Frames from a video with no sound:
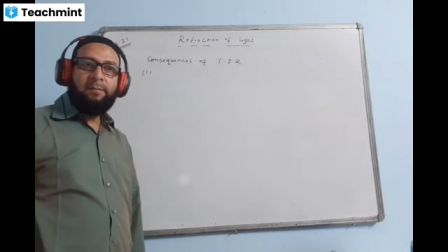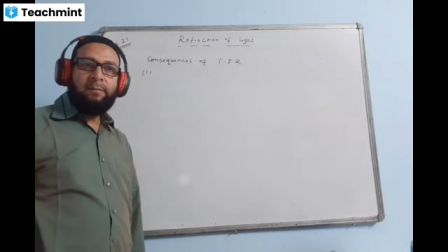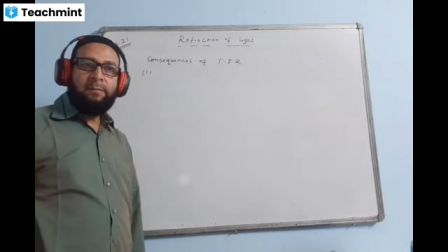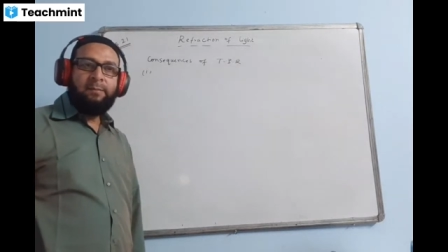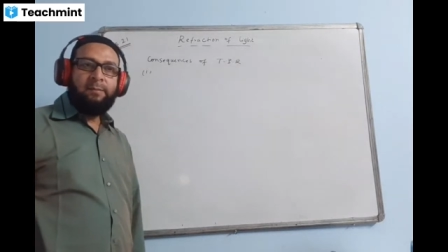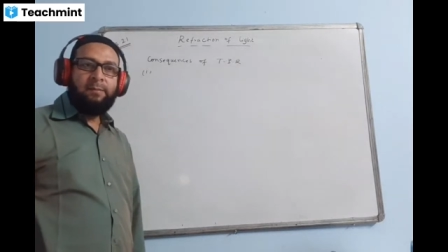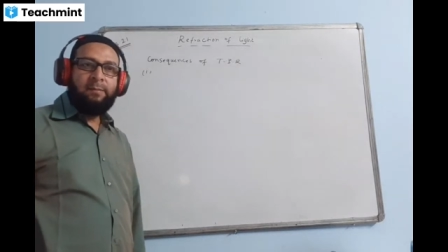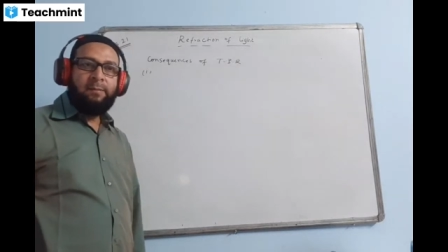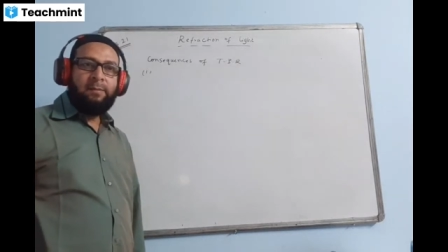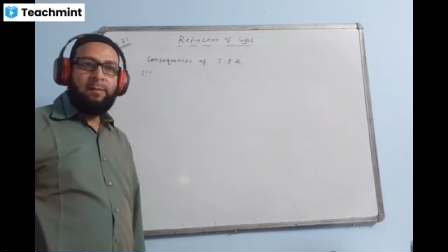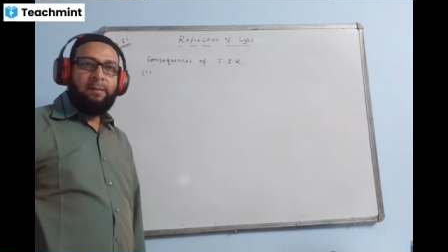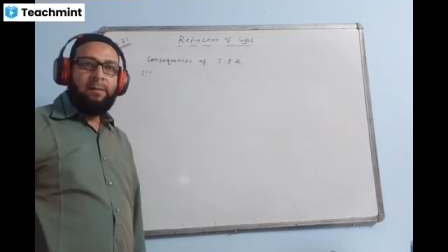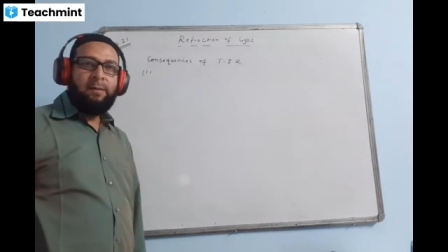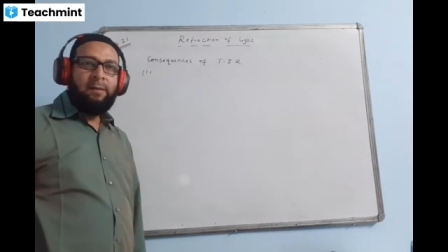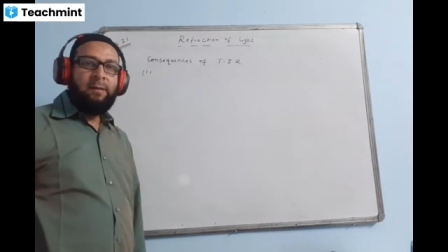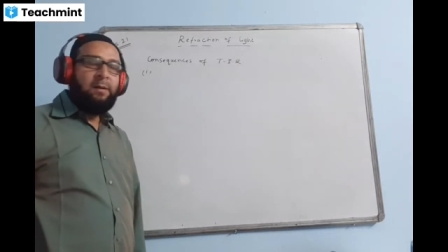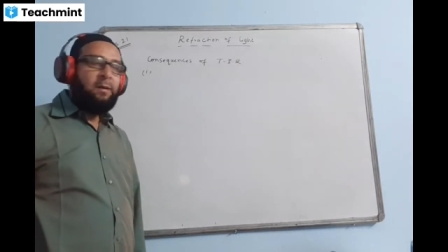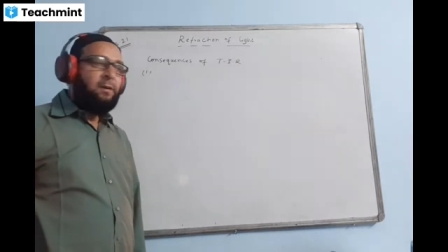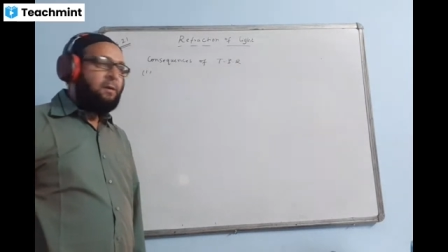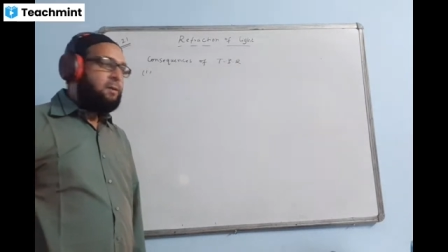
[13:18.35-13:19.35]
You know, when there
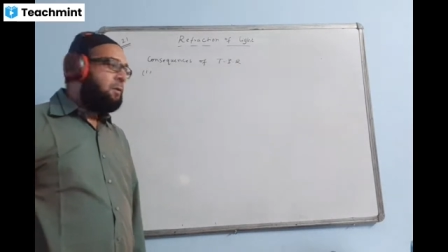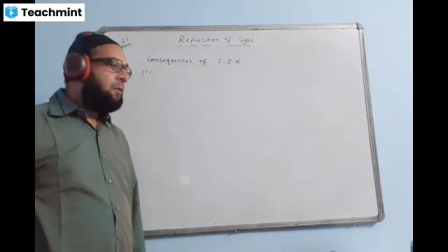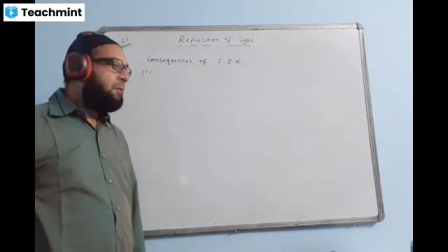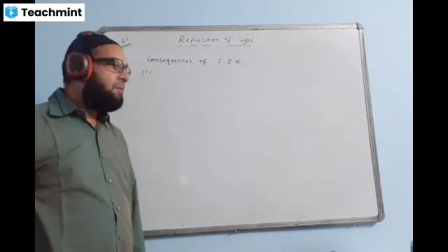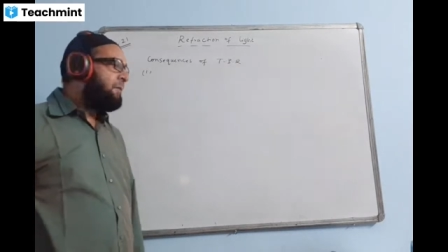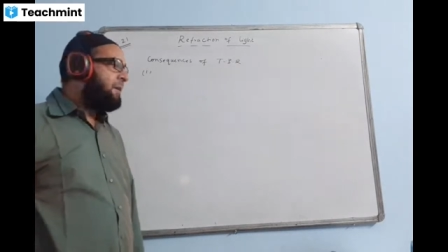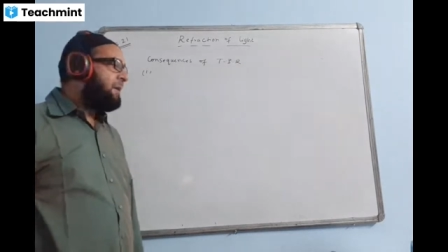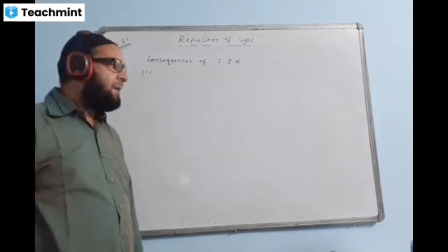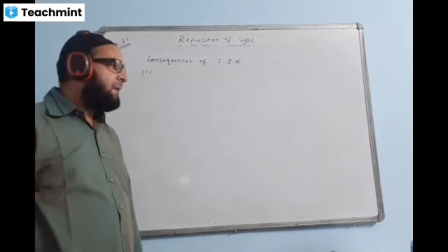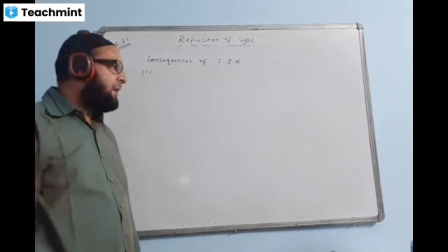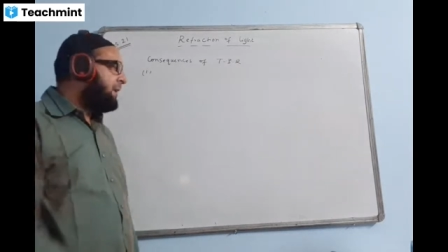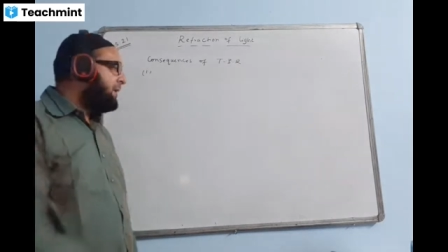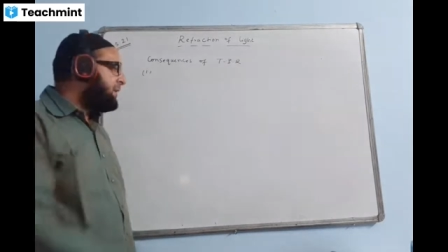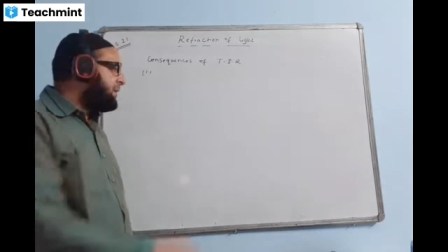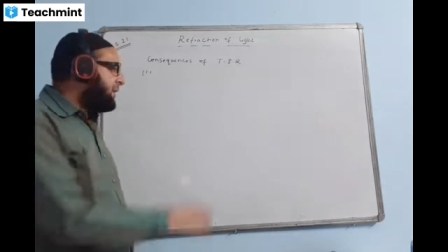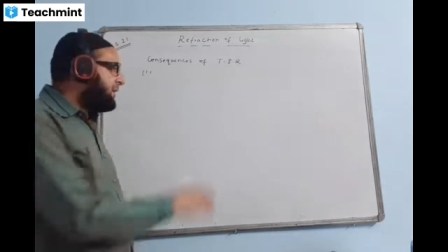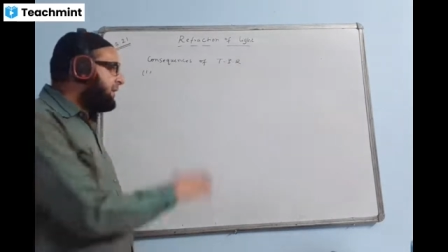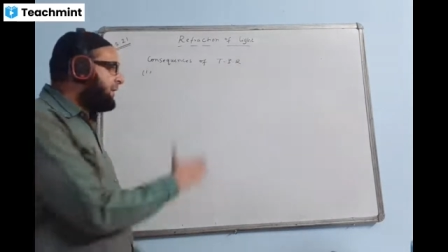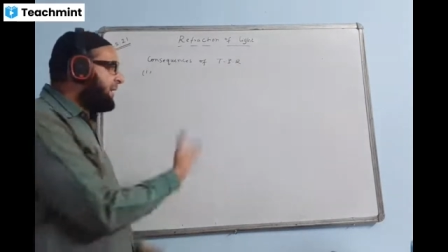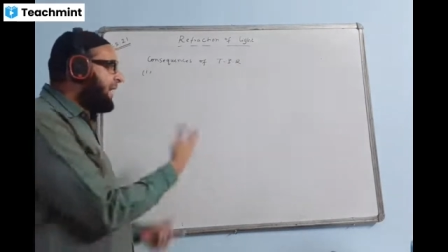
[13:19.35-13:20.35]
is a crack in a
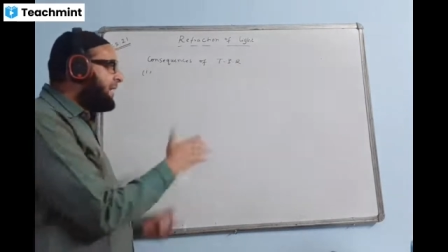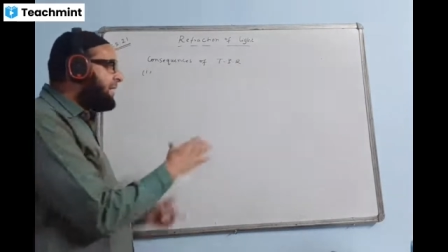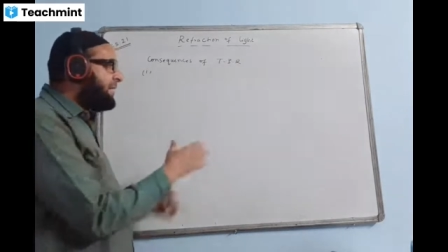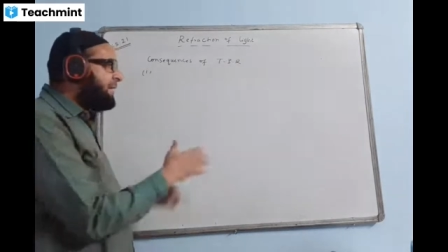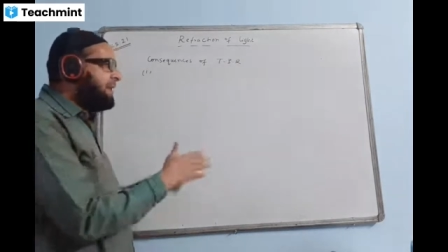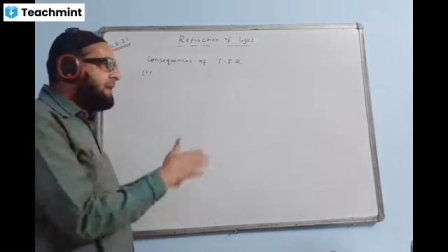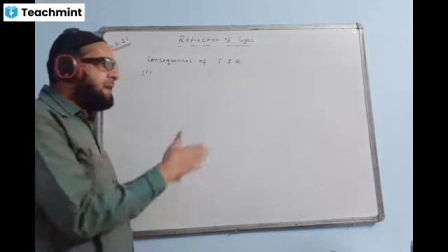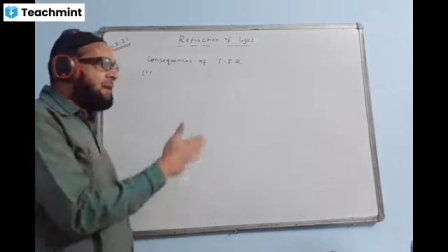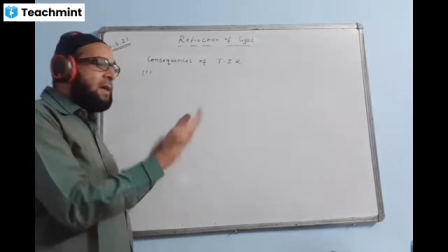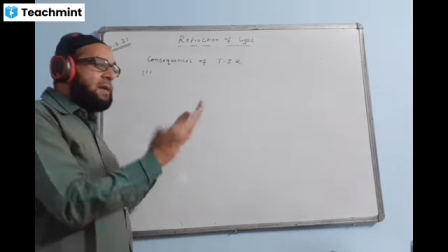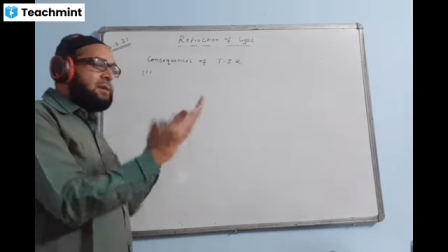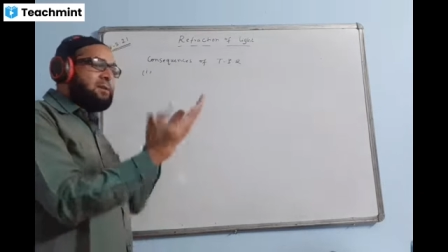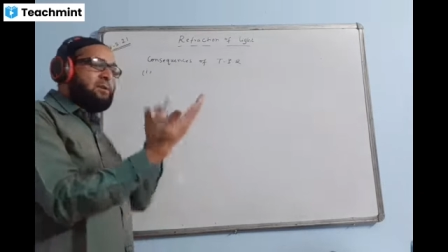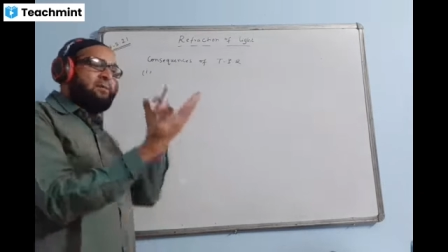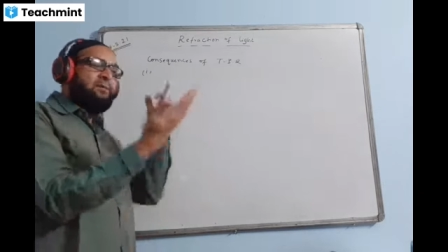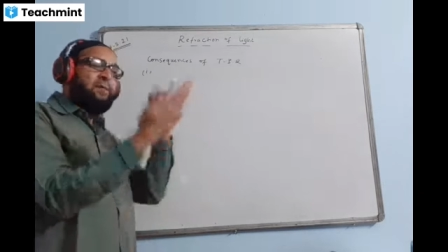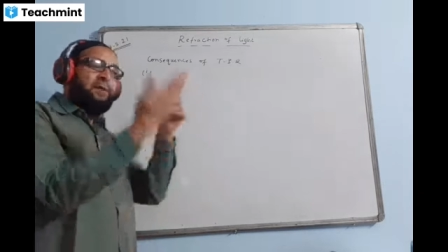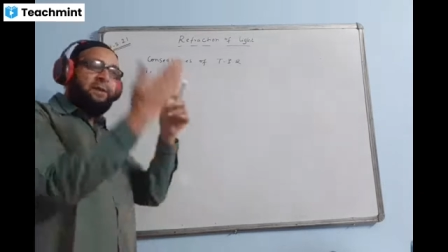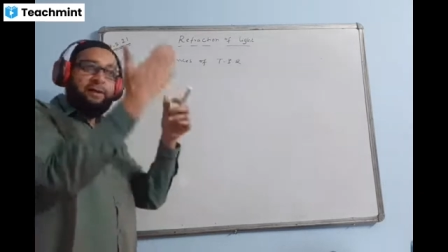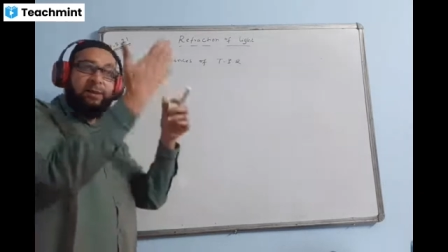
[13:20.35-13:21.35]
glass, we tilt the glass
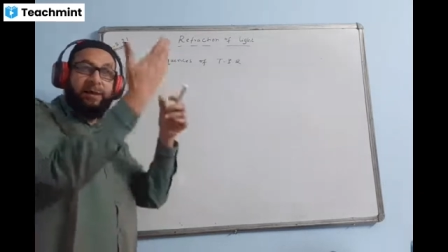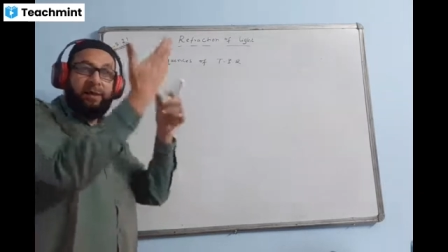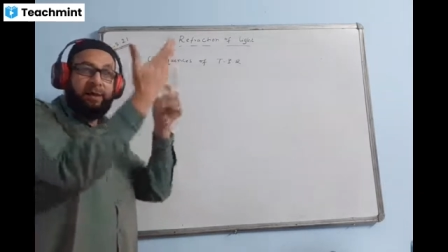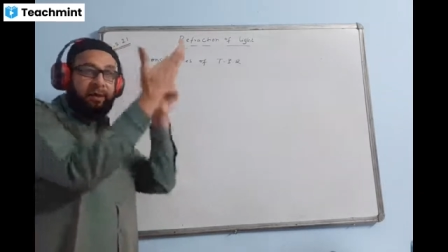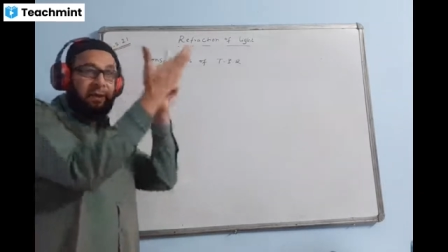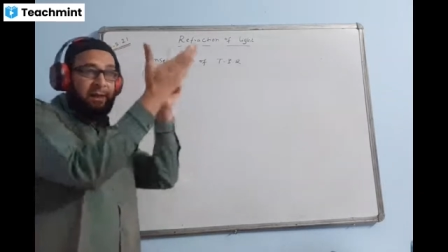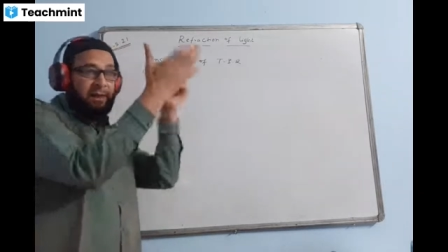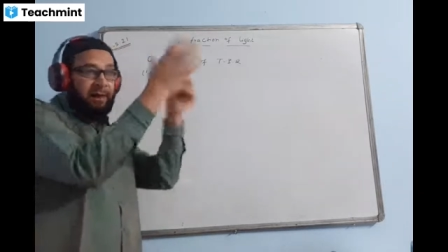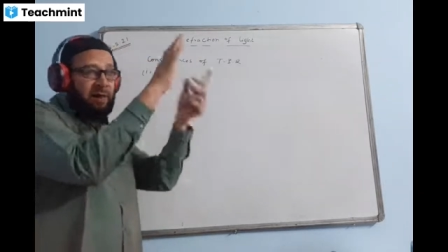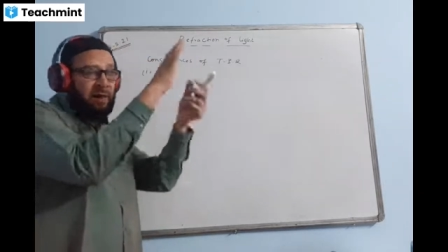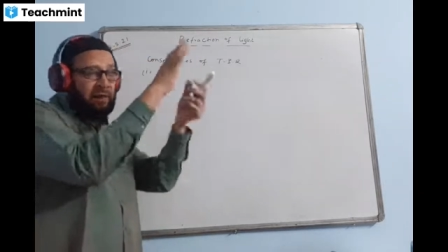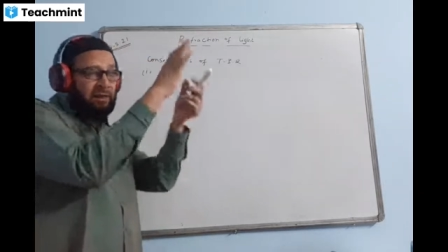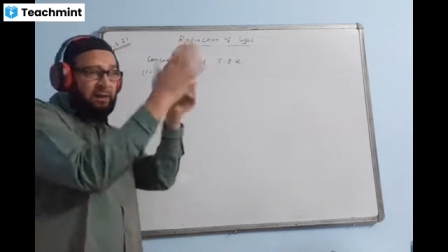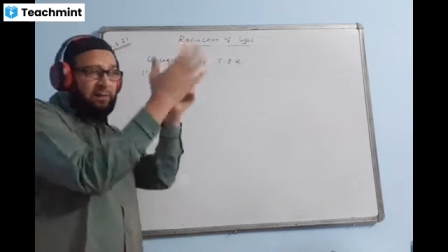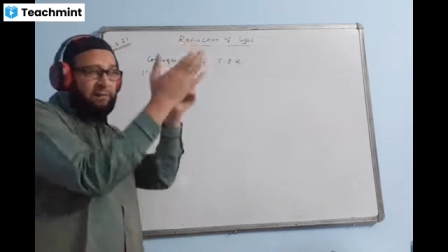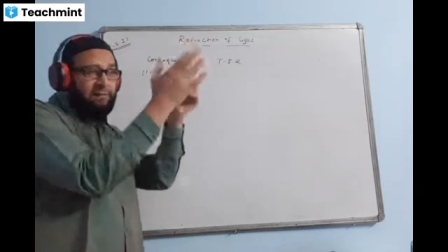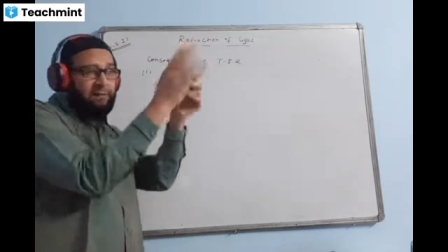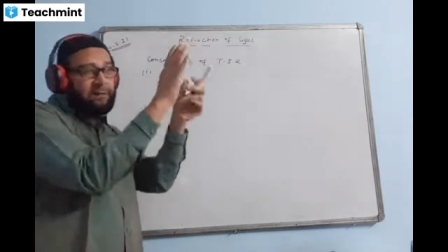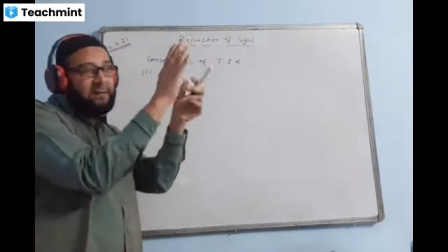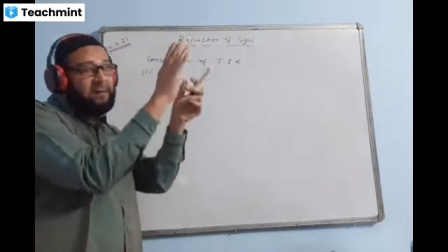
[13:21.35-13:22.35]
and we see there is a silver
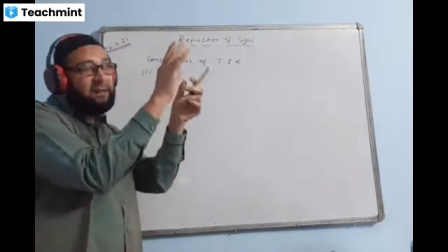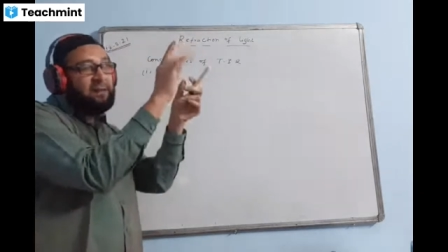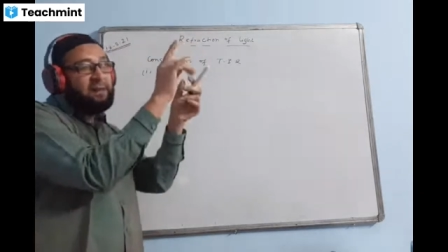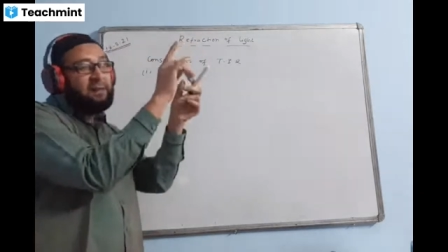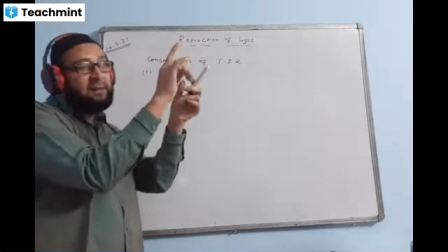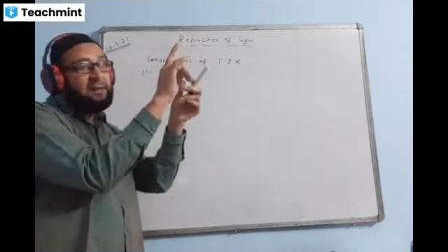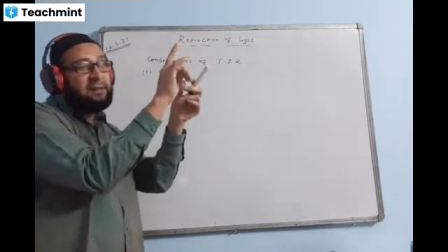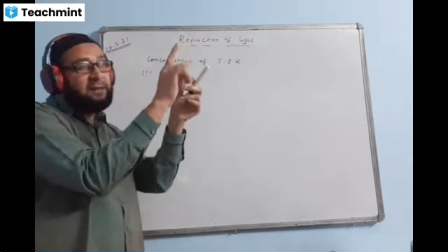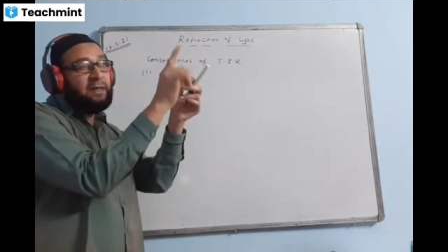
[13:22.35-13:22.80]
lining there.